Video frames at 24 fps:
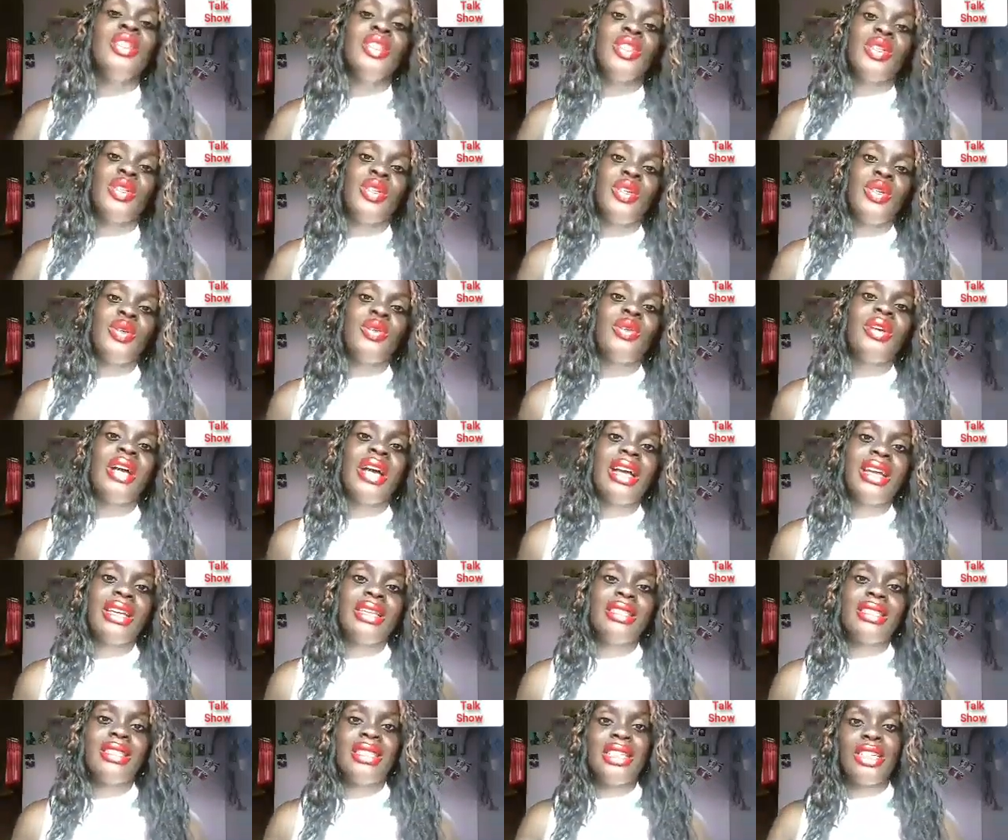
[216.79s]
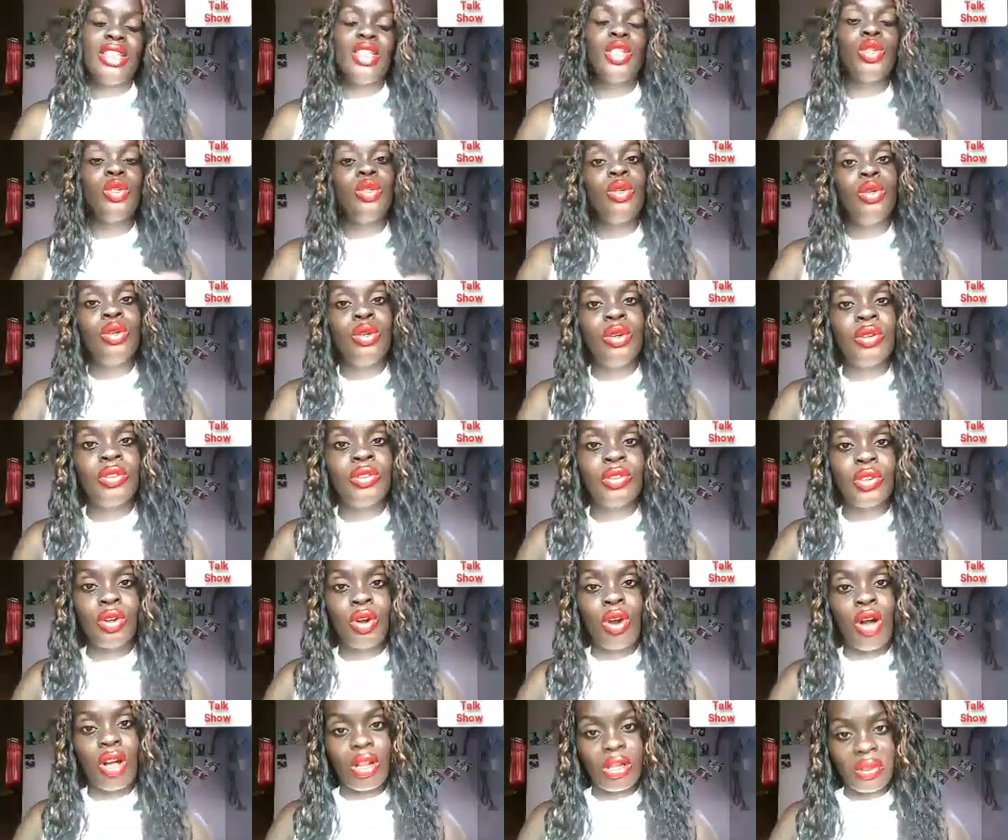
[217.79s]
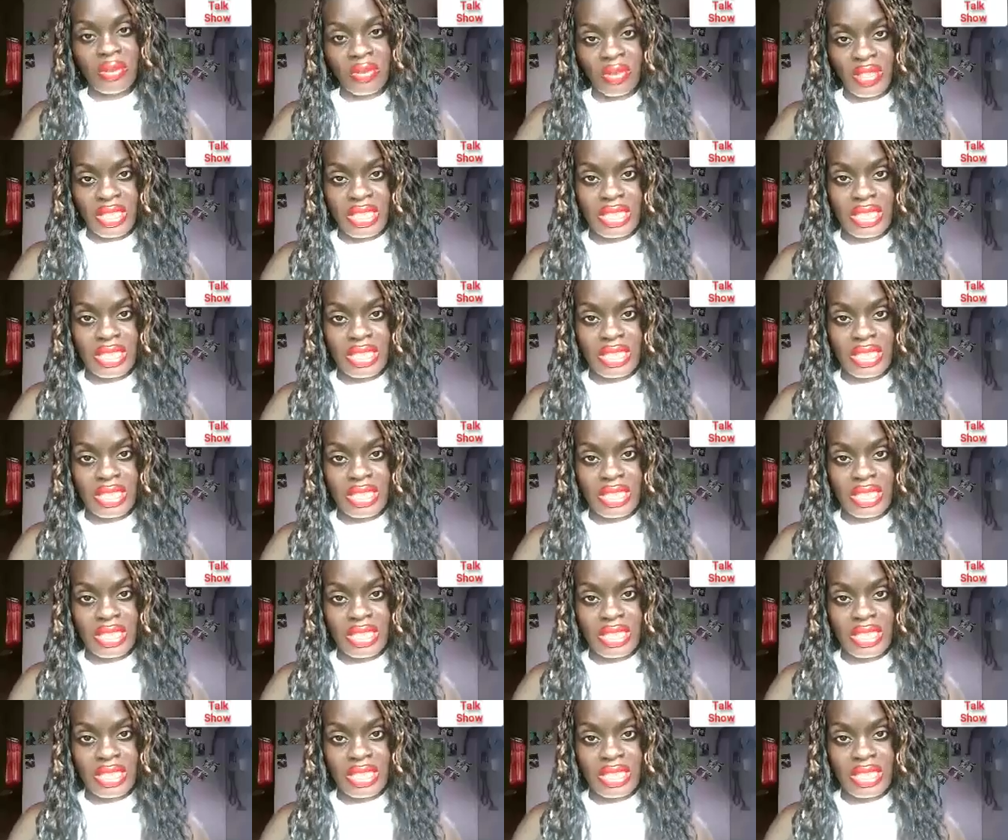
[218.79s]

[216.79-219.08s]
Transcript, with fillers: so you guys need to look for all of